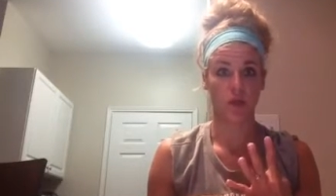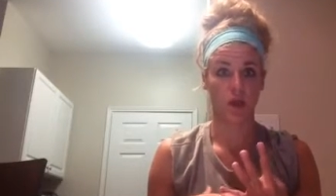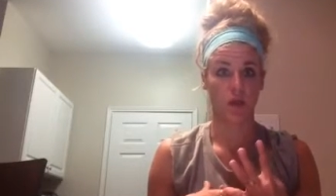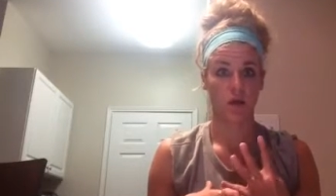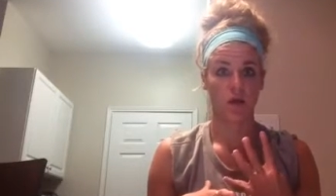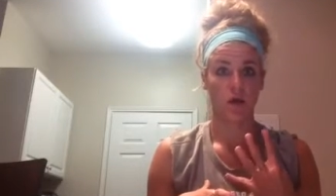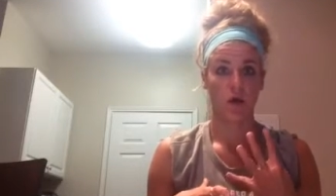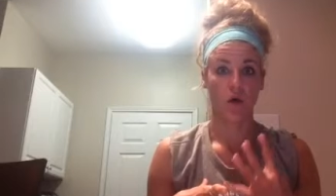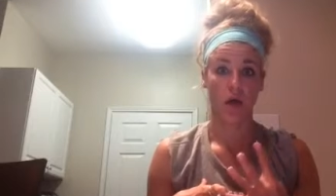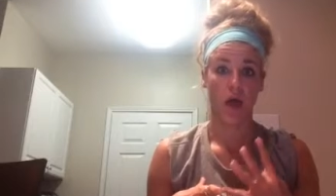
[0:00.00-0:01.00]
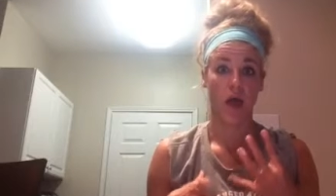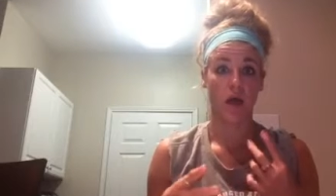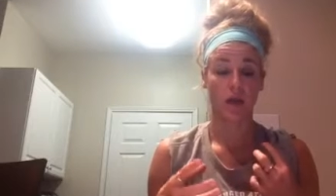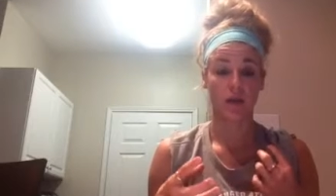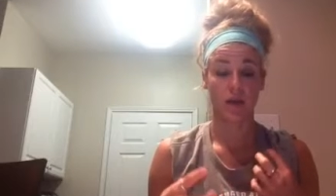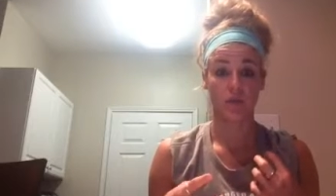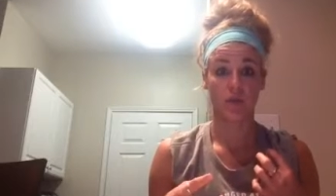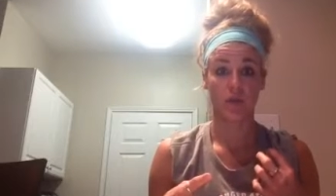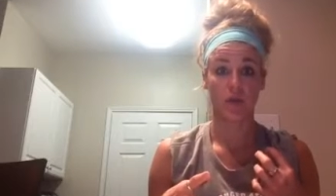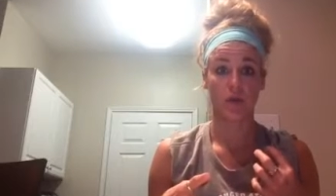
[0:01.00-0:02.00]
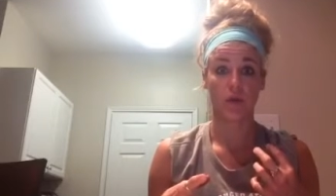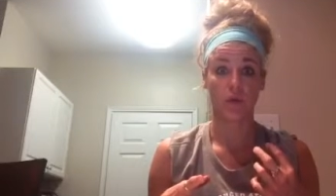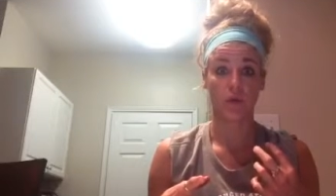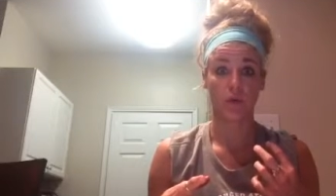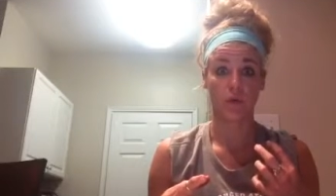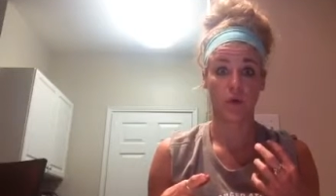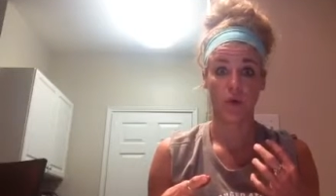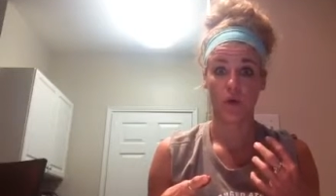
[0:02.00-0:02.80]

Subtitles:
Like, okay, I can definitely do